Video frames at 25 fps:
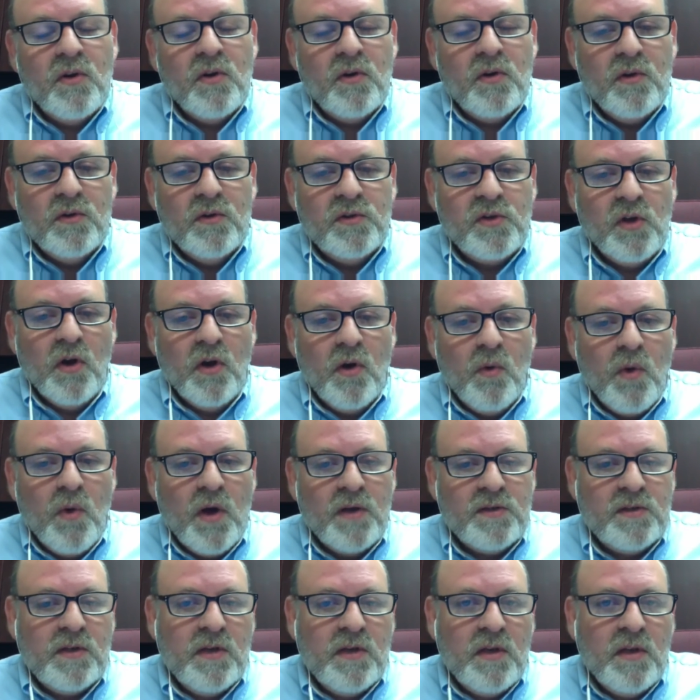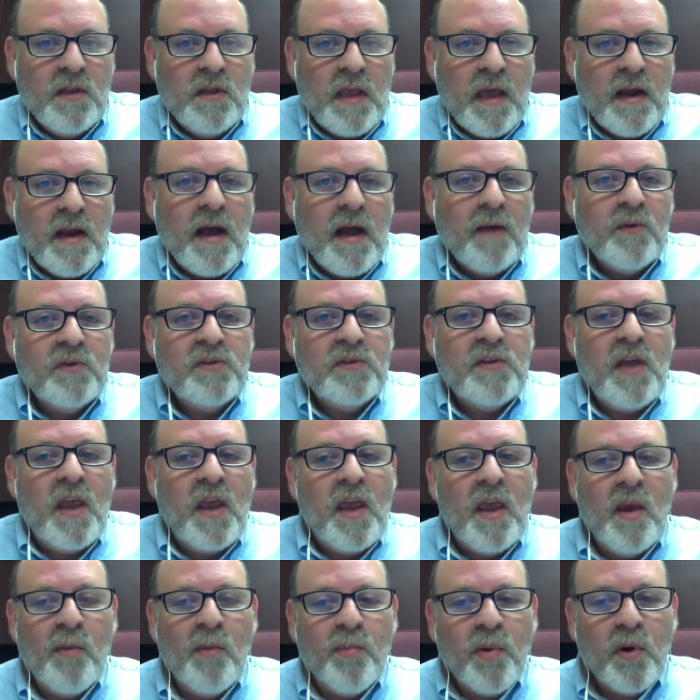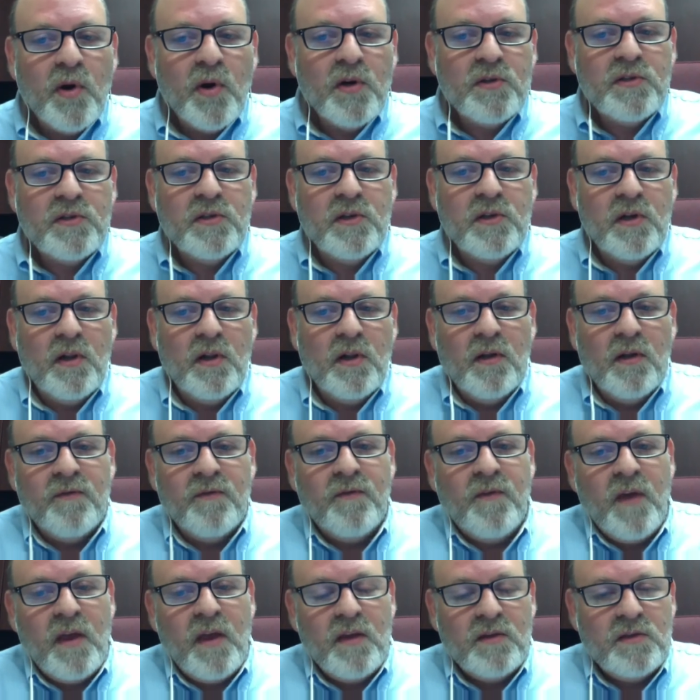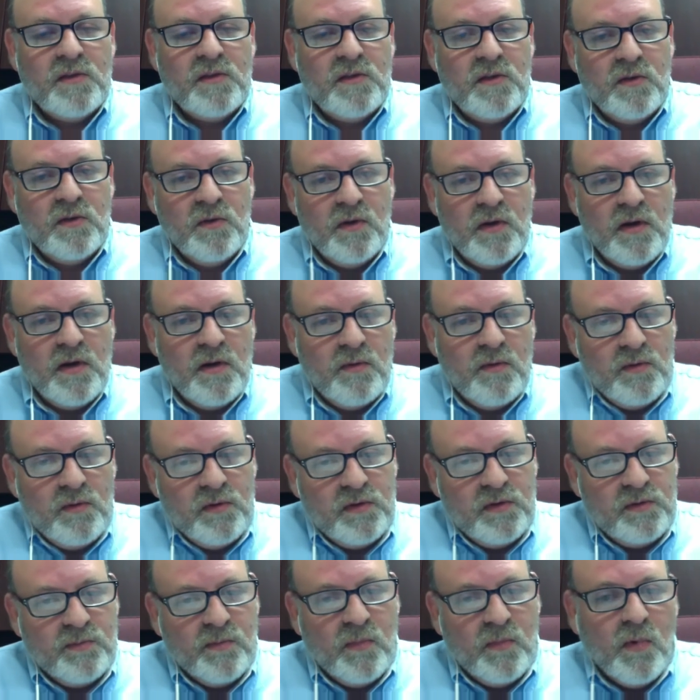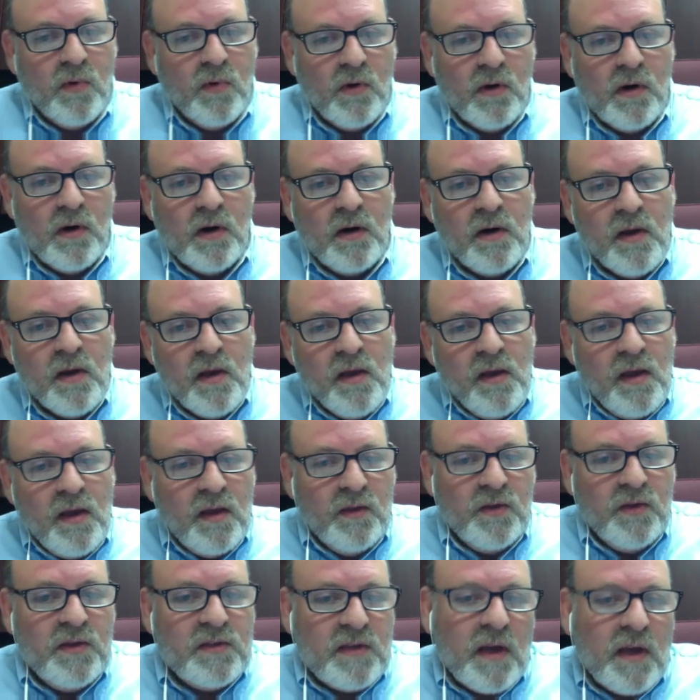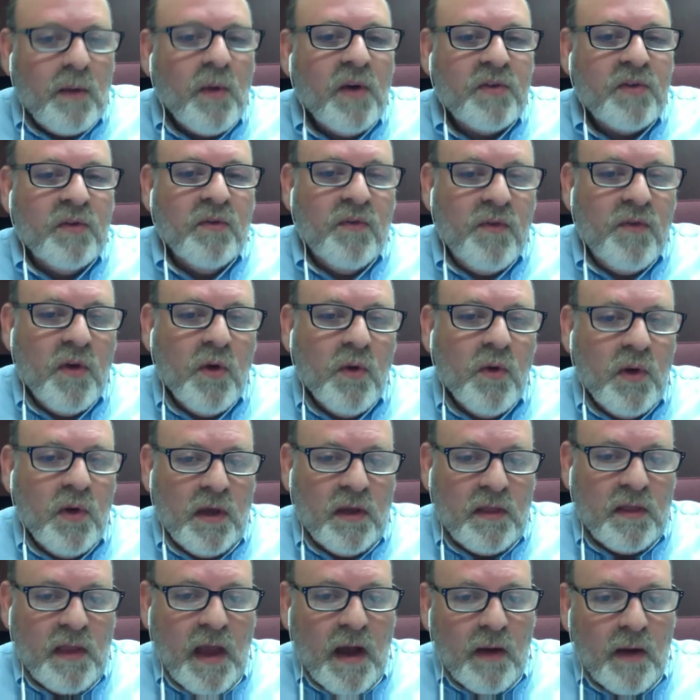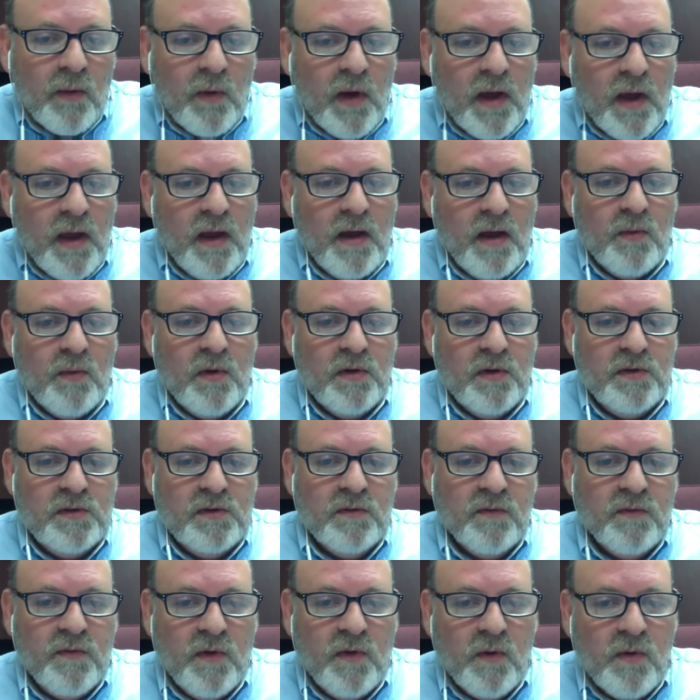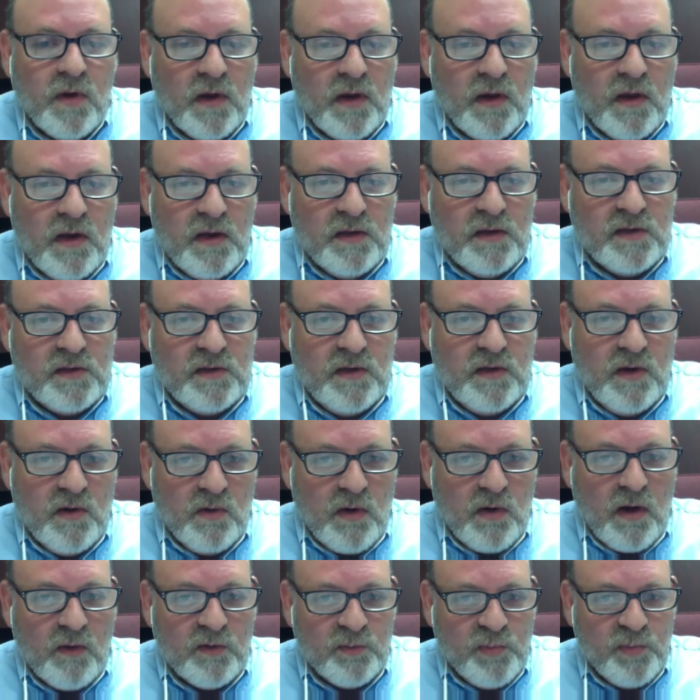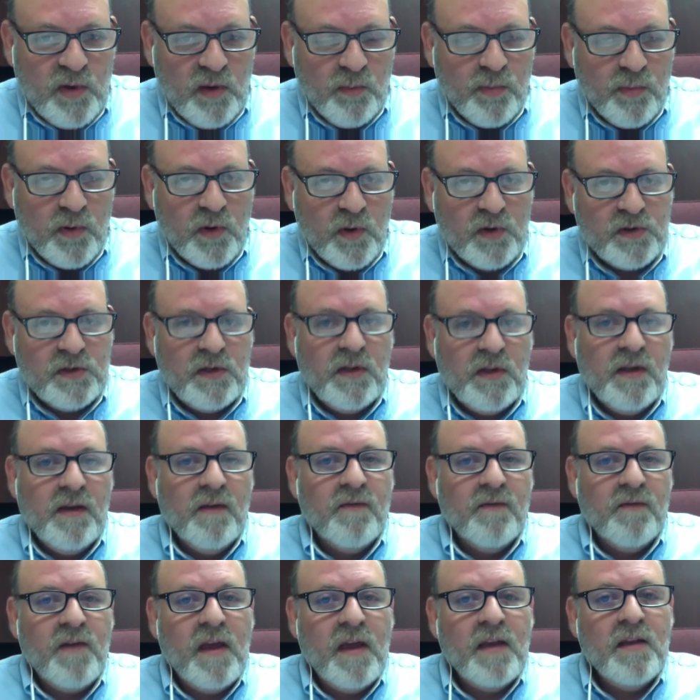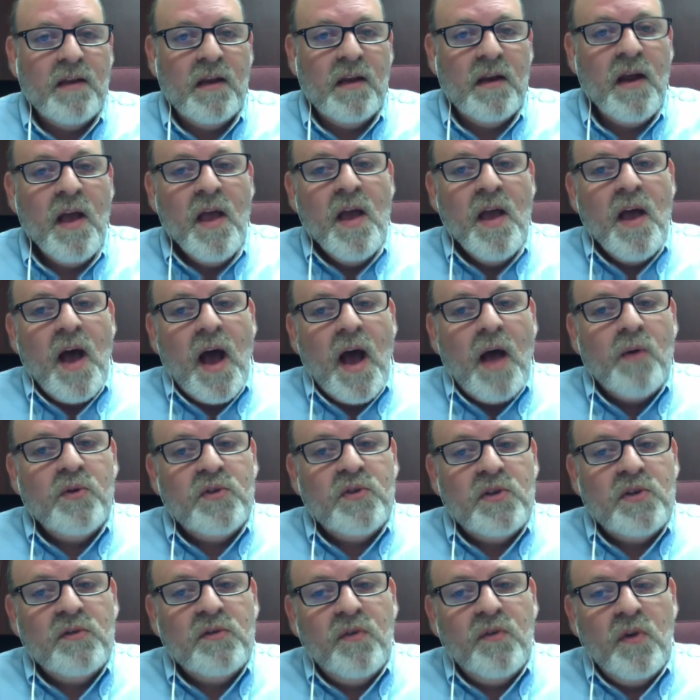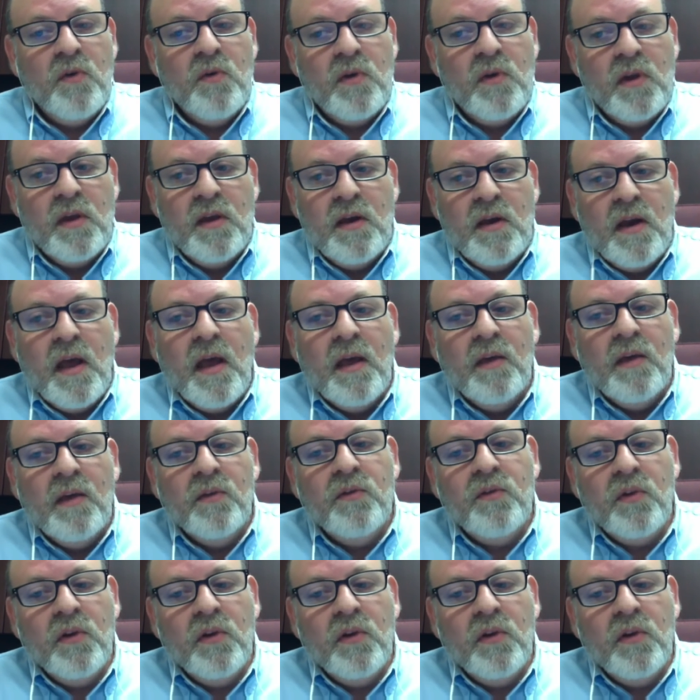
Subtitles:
So it wasn't that I was taking personal offense to it. It was more, at least I wasn't viewing it that way. I wasn't viewing it as, I was being personally offended. I was just viewing it as,